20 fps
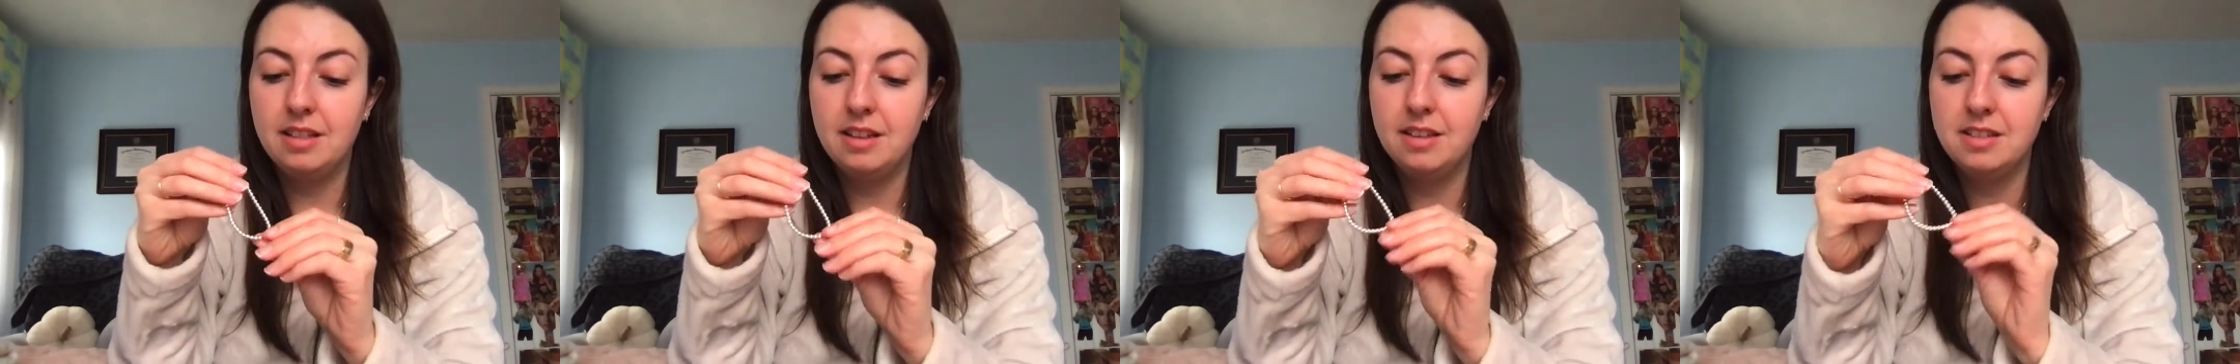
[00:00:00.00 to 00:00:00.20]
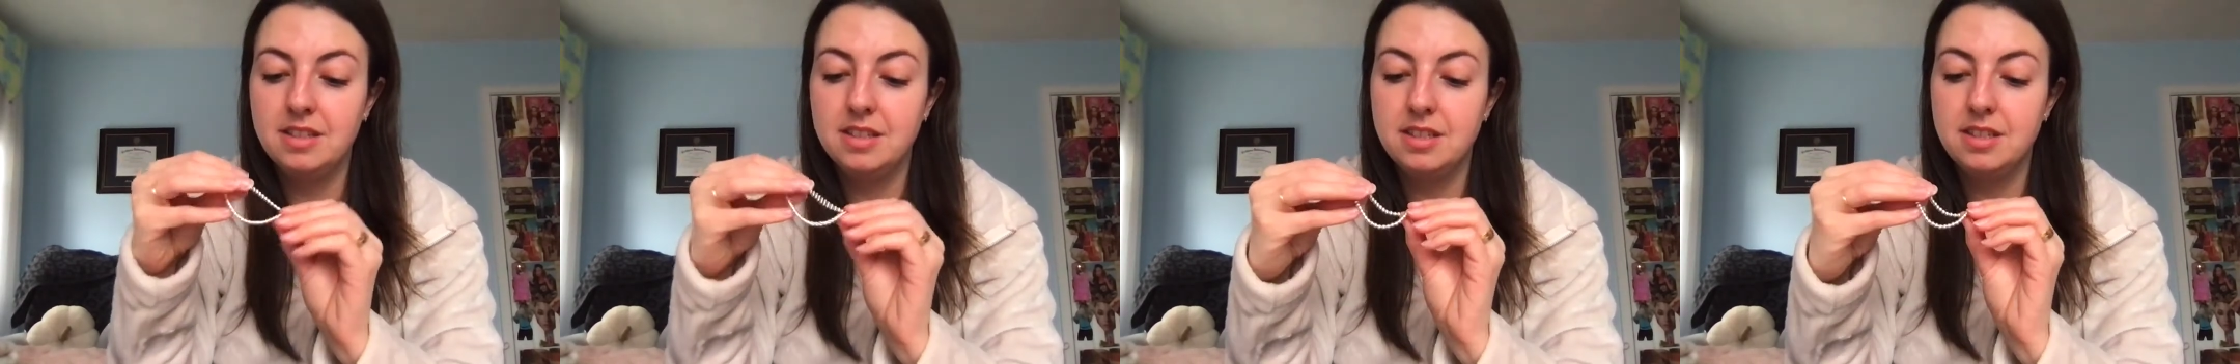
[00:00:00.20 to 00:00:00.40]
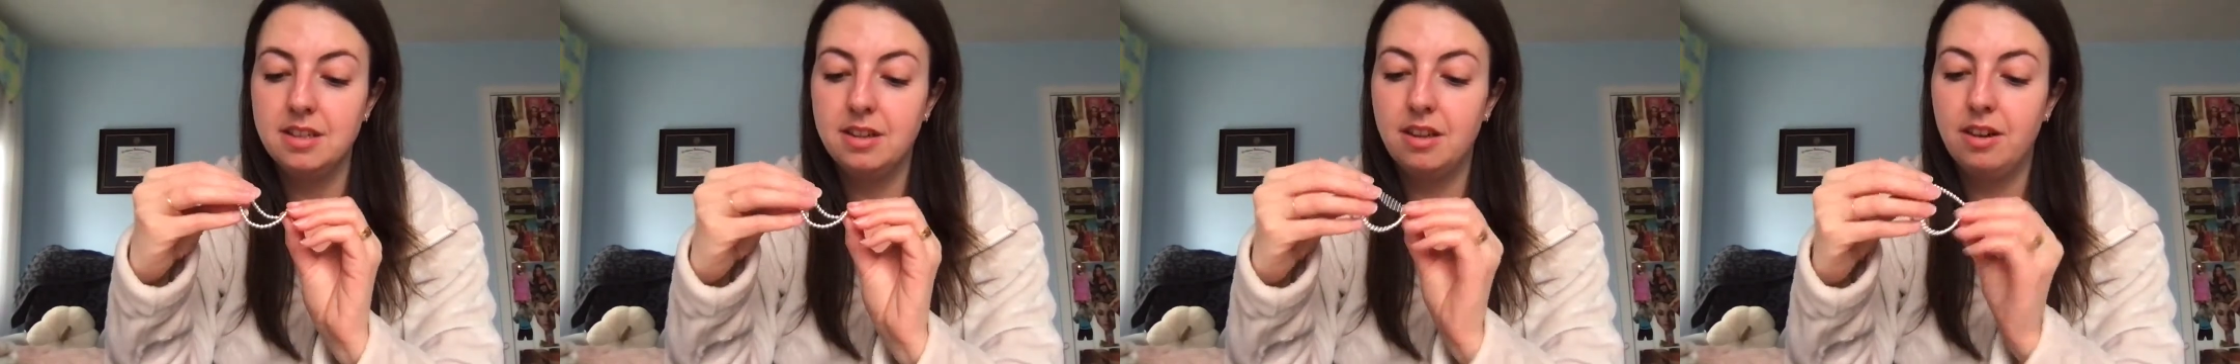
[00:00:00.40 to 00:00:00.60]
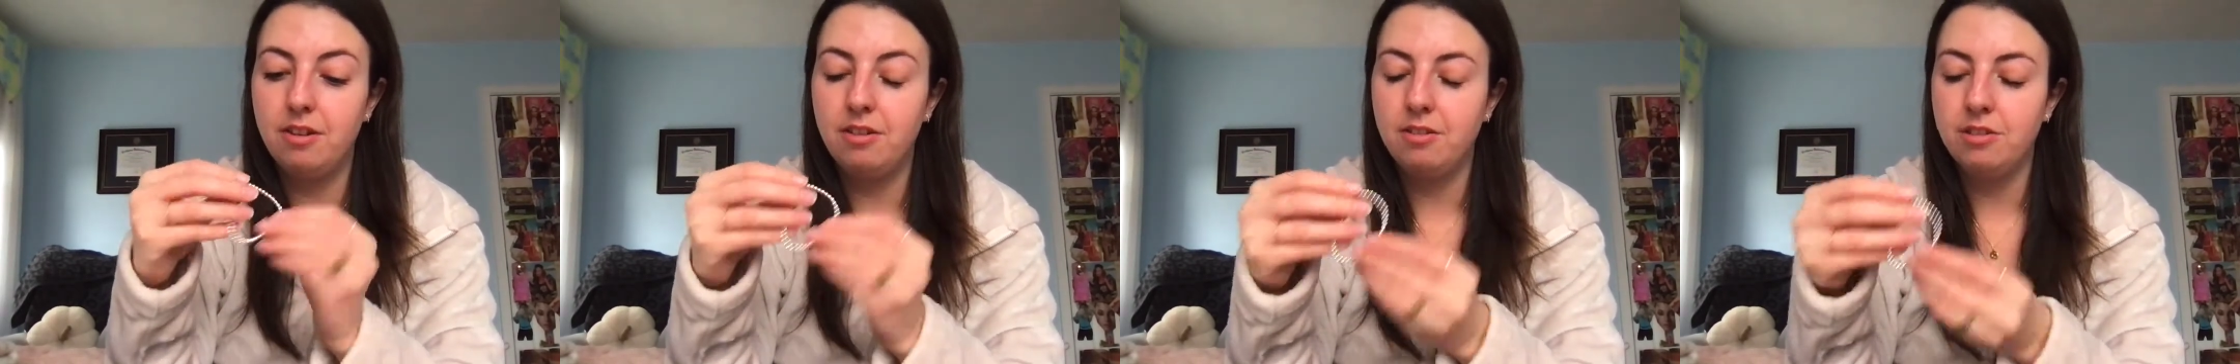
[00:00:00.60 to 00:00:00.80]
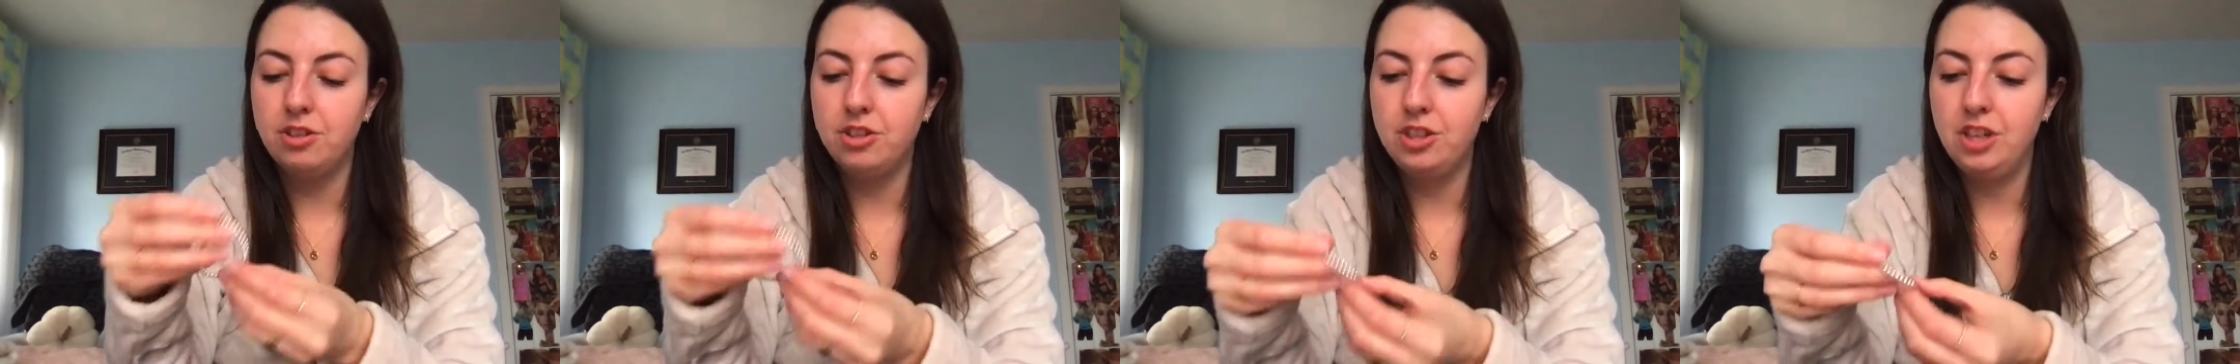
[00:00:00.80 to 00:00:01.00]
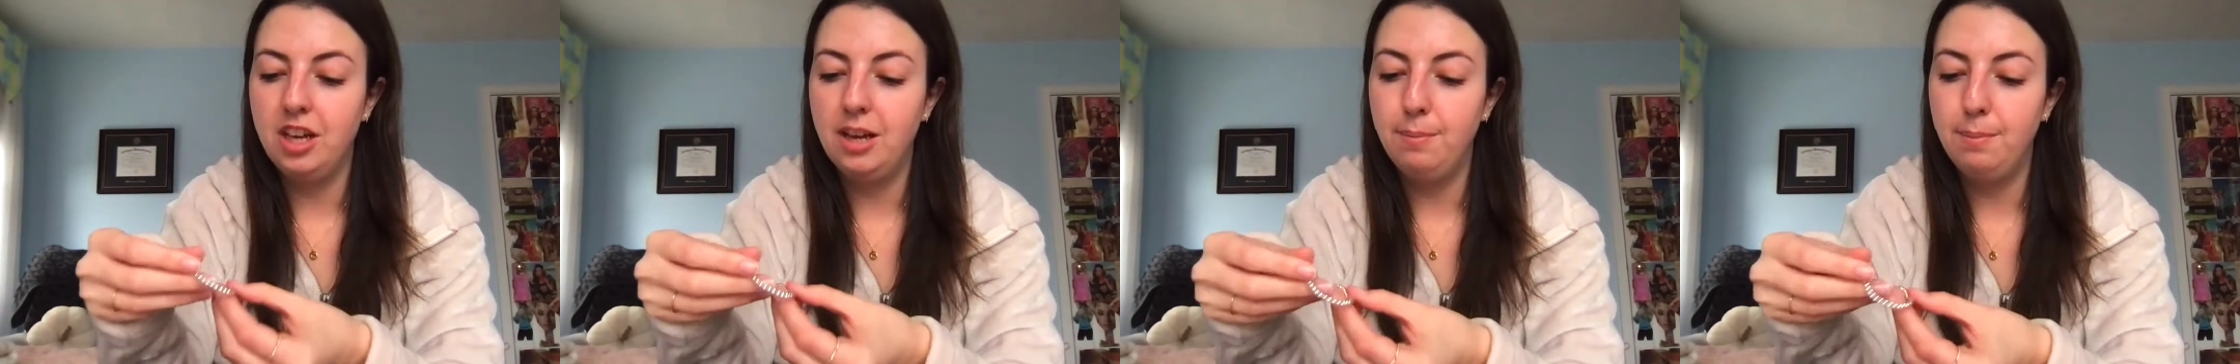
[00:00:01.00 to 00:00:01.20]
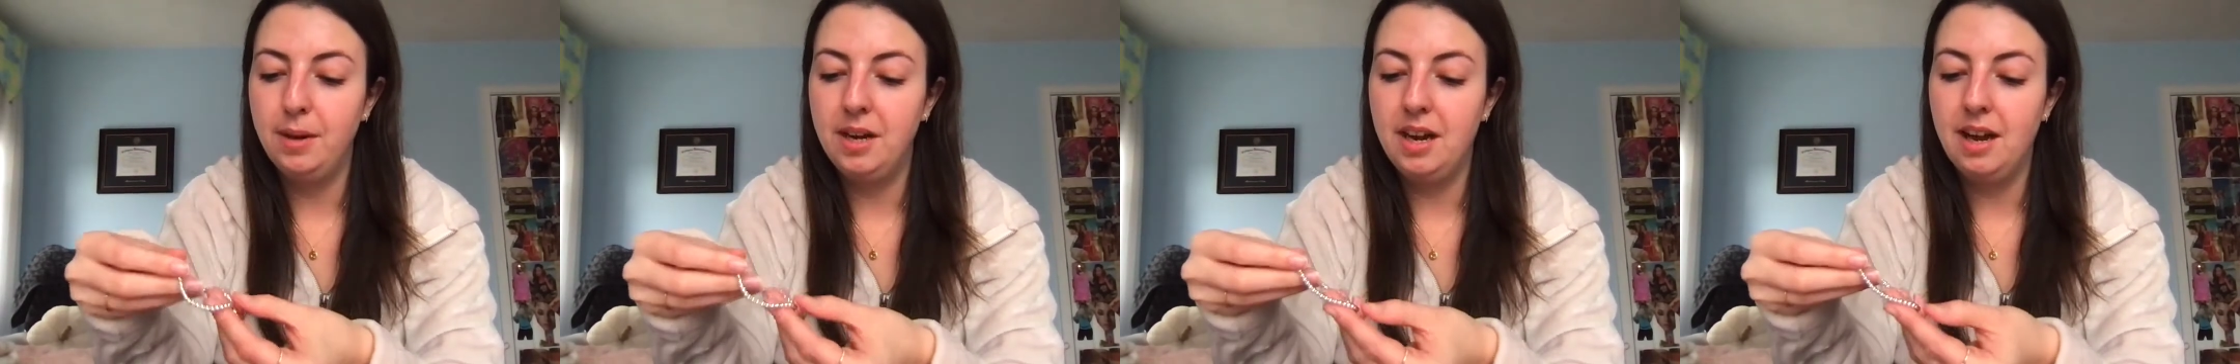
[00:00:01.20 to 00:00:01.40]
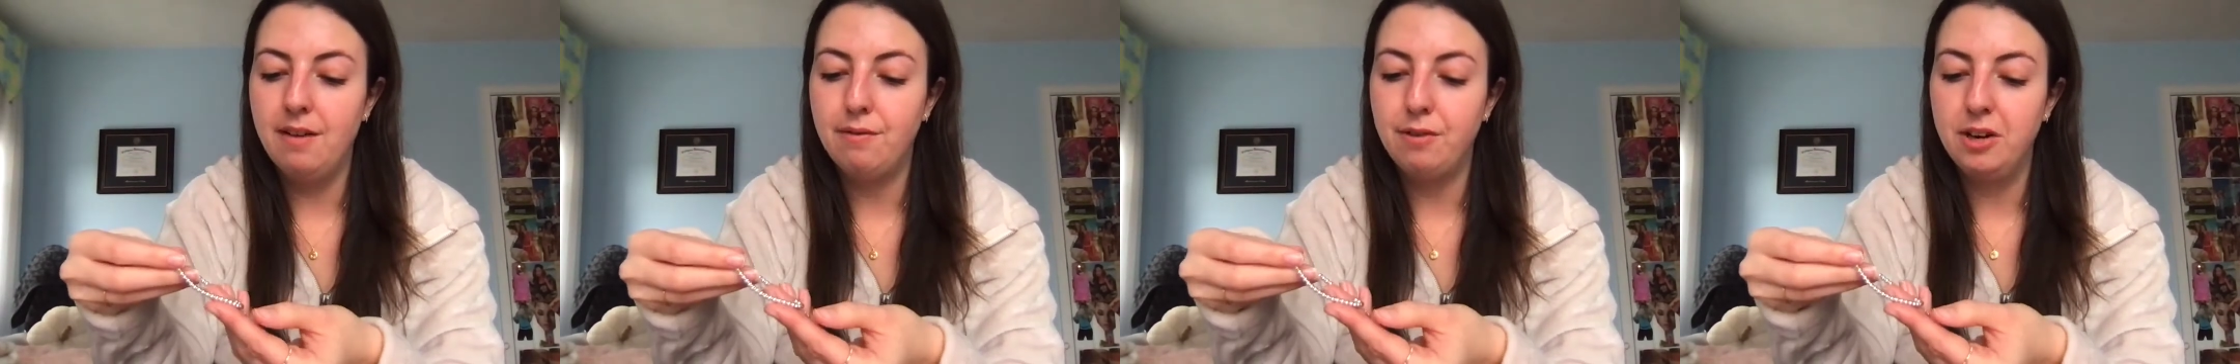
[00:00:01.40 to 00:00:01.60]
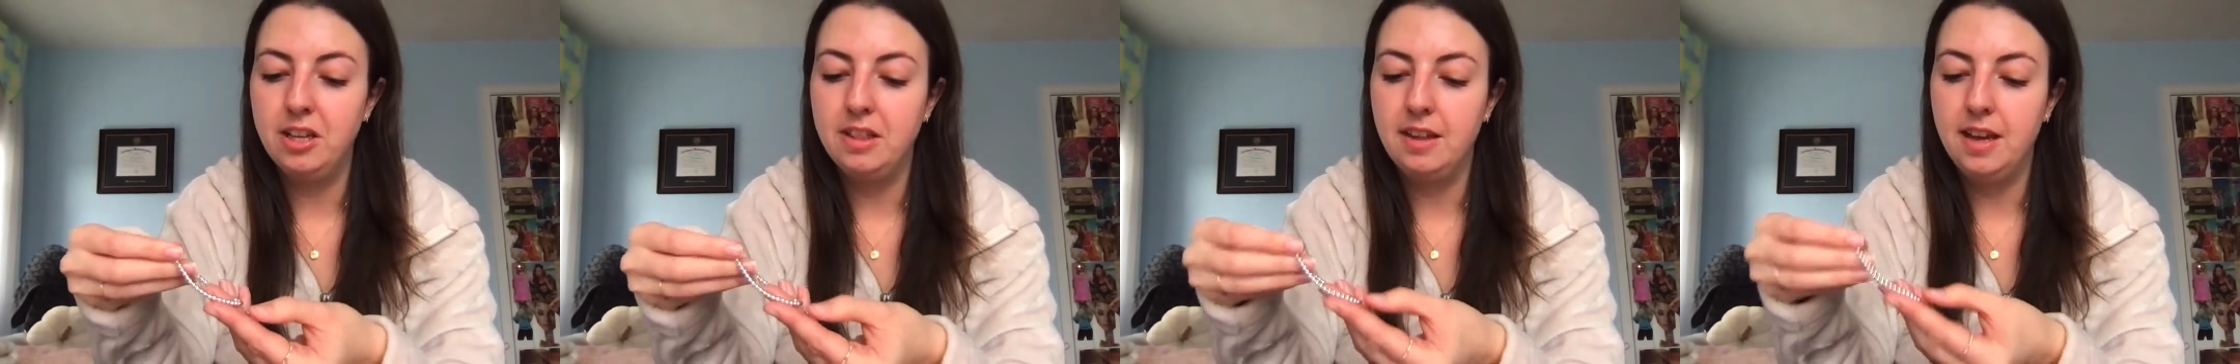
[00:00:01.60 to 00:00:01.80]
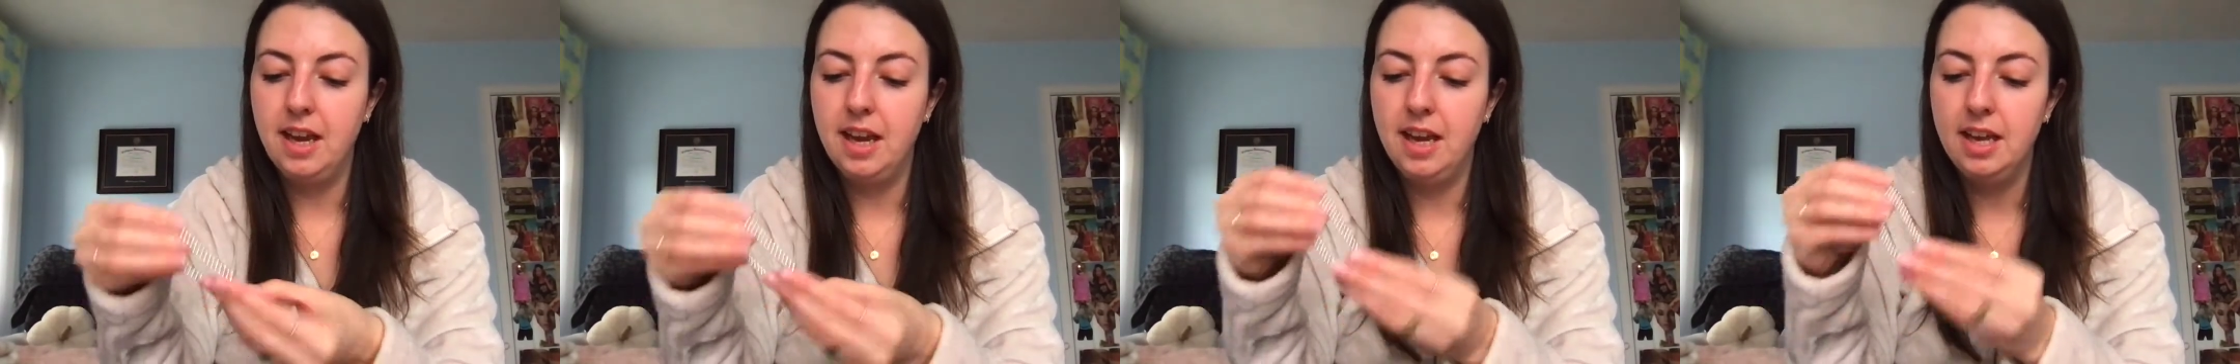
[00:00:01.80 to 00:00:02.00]
this little shape and
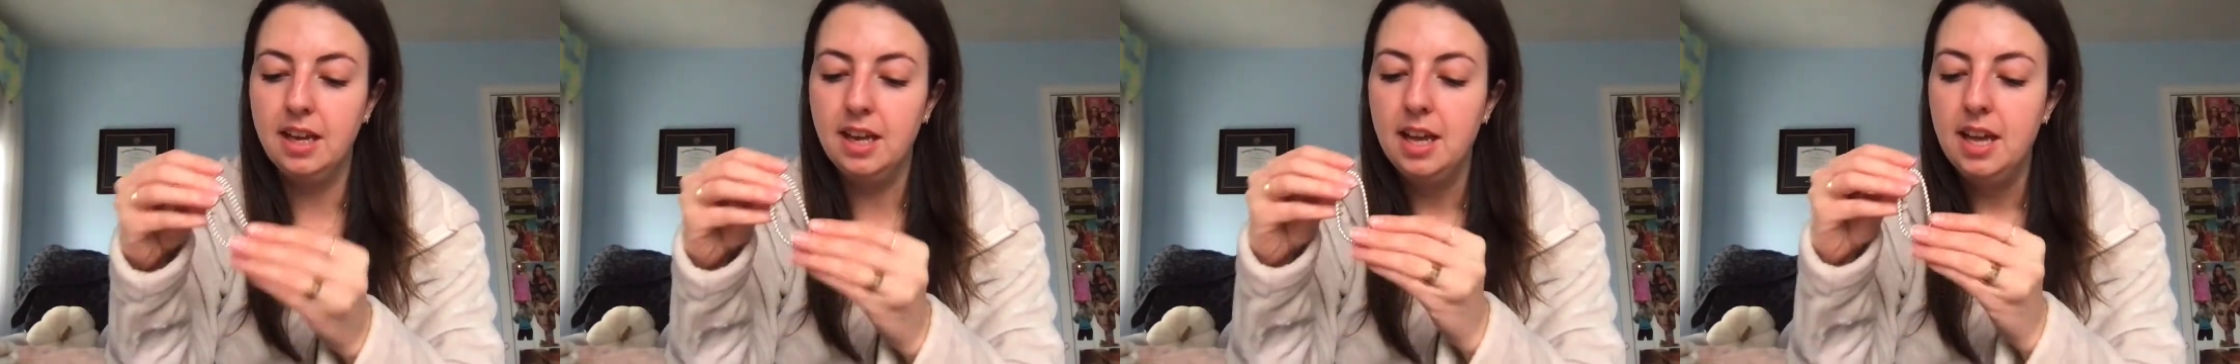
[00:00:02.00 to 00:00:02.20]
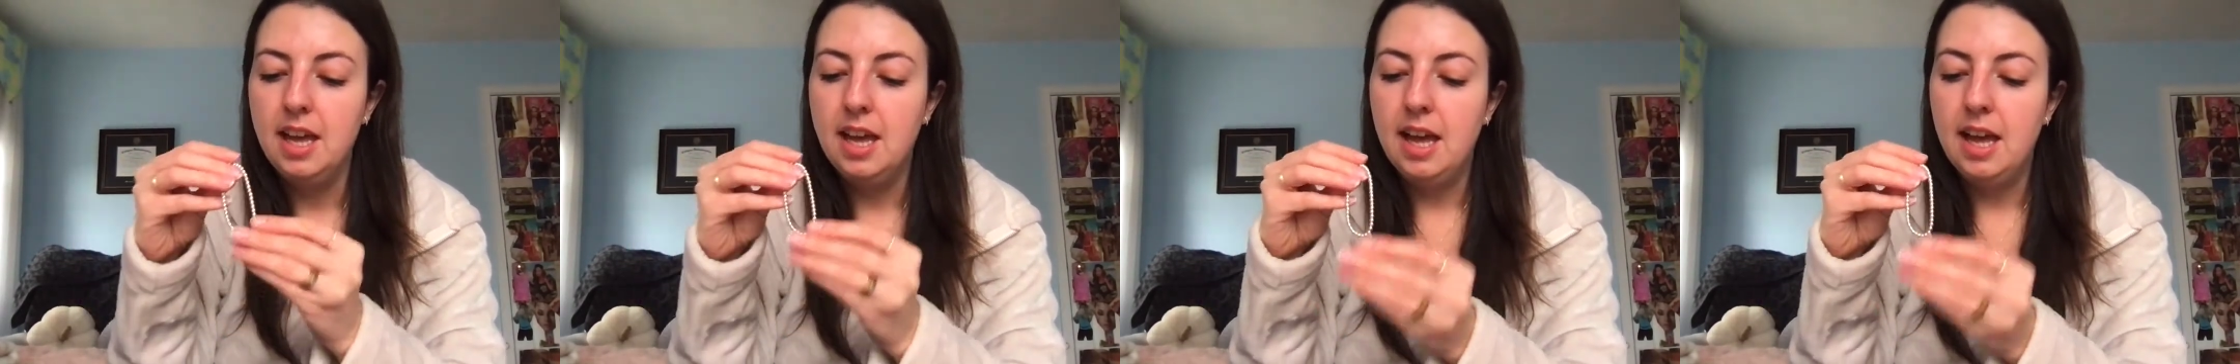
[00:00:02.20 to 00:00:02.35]
everything.